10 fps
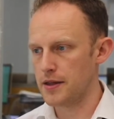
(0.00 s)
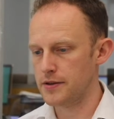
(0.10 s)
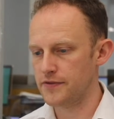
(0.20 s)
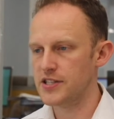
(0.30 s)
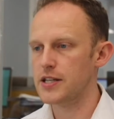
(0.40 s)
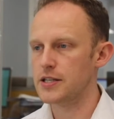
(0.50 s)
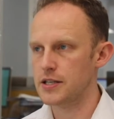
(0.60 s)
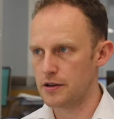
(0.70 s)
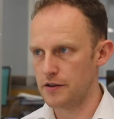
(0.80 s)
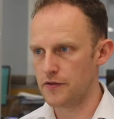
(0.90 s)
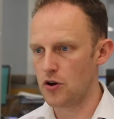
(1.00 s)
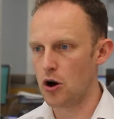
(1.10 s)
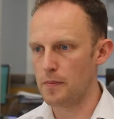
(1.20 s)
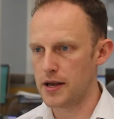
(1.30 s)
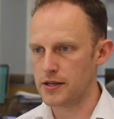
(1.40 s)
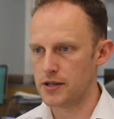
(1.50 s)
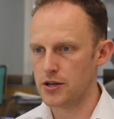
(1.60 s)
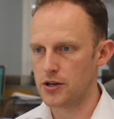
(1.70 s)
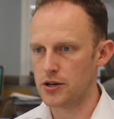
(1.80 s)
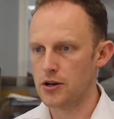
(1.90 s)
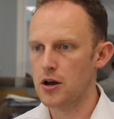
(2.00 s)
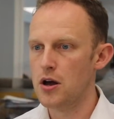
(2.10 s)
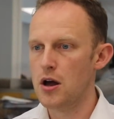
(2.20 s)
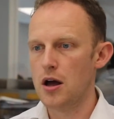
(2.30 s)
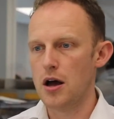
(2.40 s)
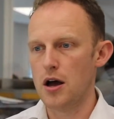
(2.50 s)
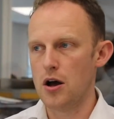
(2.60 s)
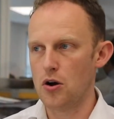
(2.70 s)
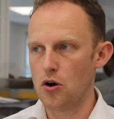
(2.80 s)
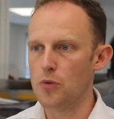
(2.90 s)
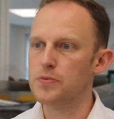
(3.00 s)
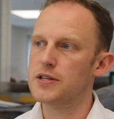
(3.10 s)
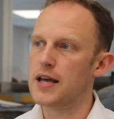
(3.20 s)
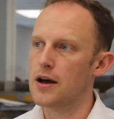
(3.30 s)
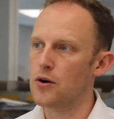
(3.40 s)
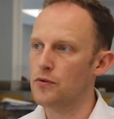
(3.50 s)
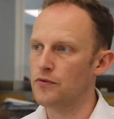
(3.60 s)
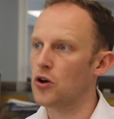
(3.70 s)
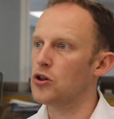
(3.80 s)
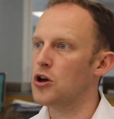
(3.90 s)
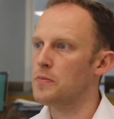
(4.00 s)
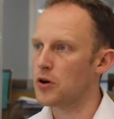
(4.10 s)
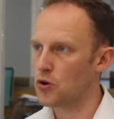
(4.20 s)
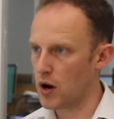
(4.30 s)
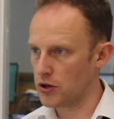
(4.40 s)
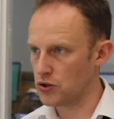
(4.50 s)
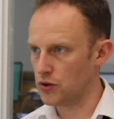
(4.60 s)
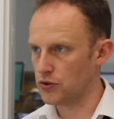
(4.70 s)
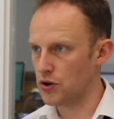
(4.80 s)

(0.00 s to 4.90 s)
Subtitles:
facility that you've got means that you can upscale volume at quite short